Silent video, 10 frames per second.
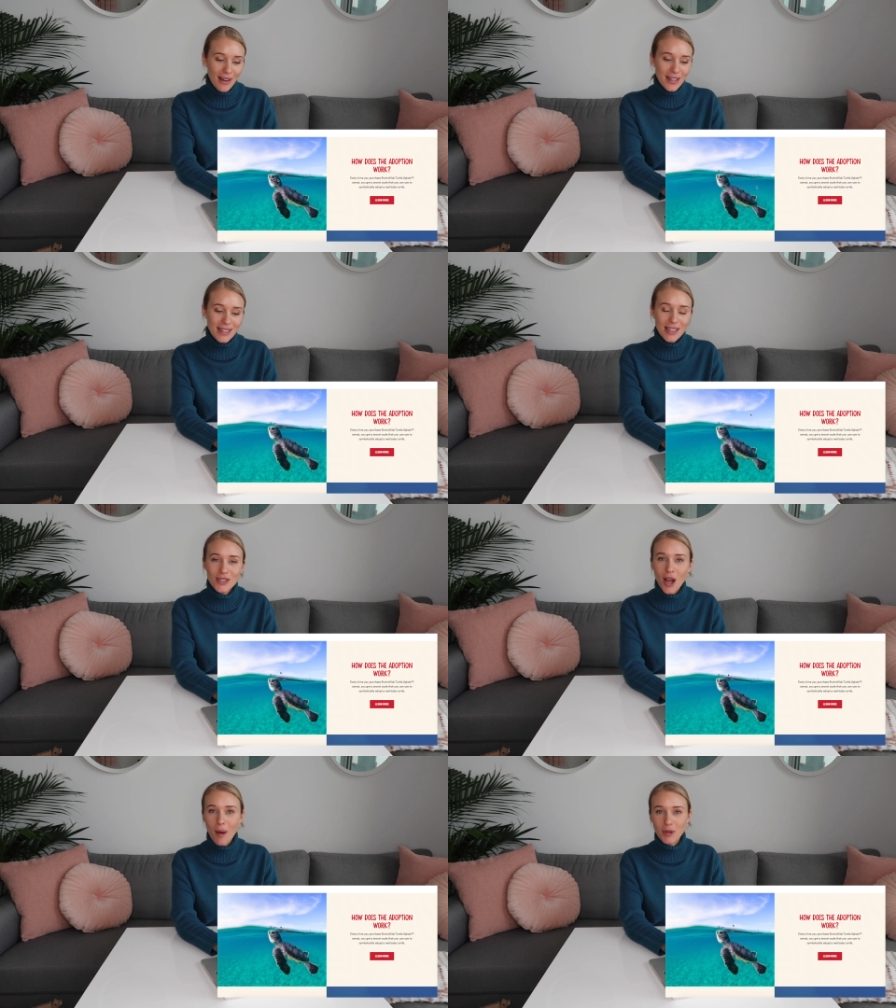How does the
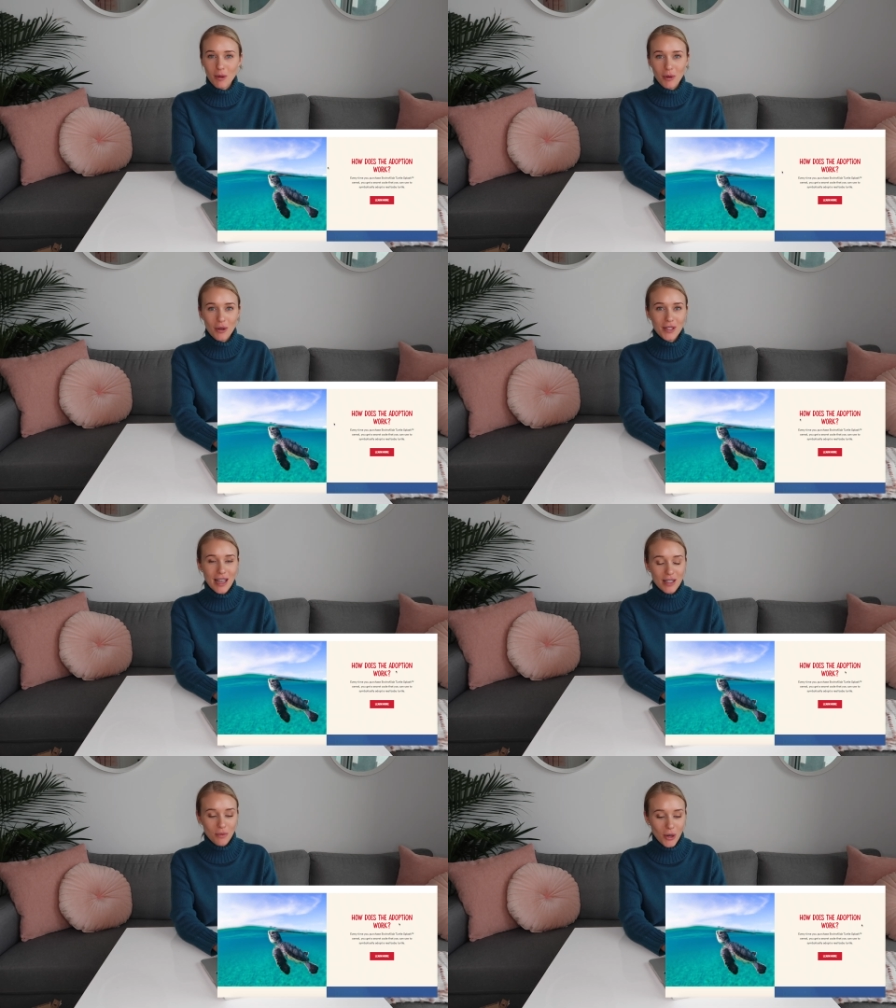adoption
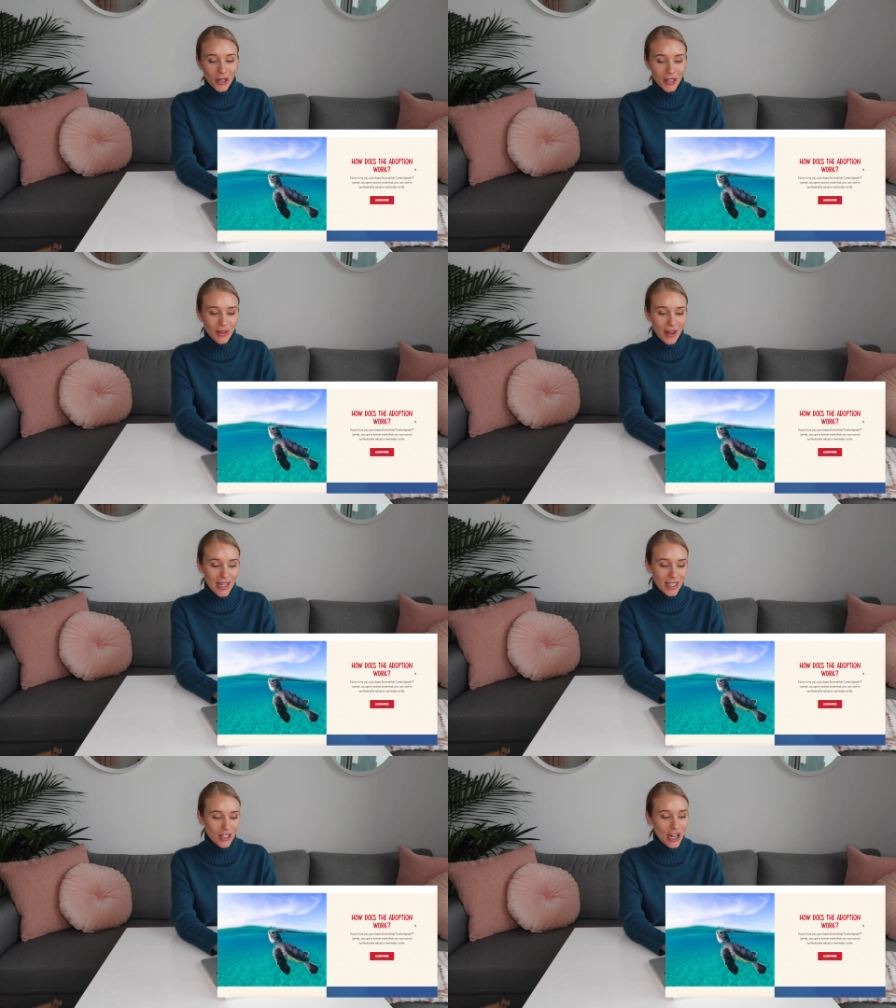process work? You
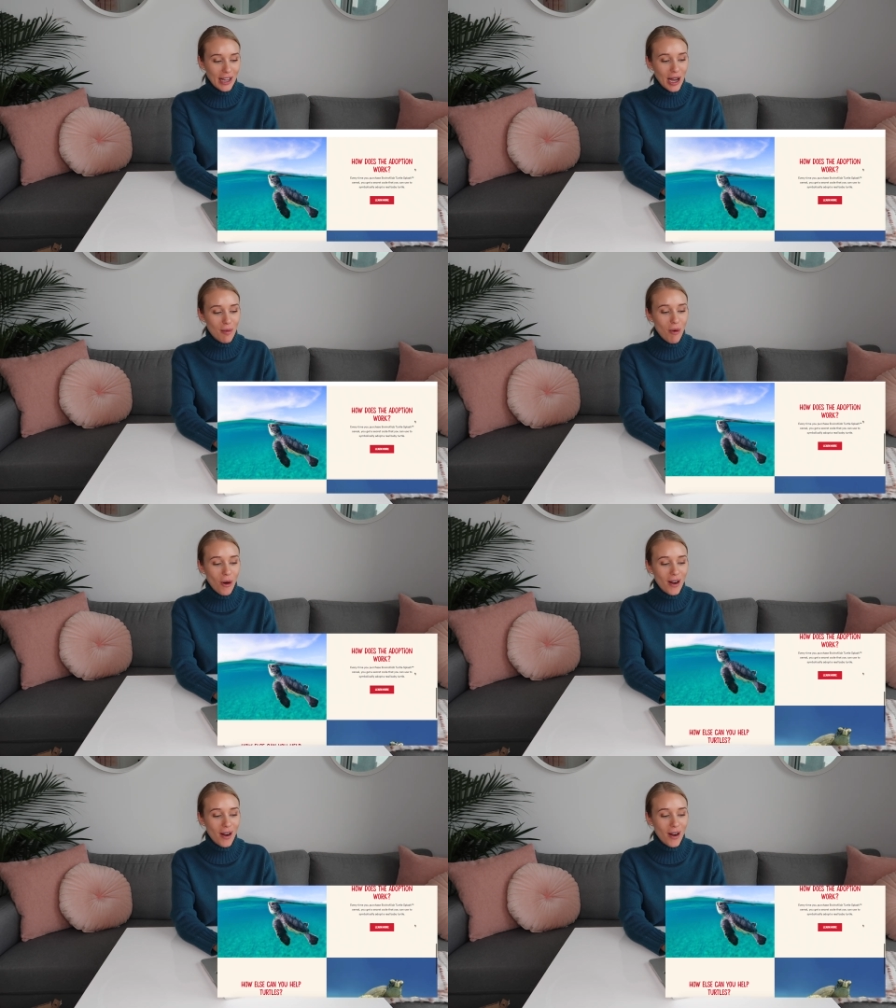guys can check out more.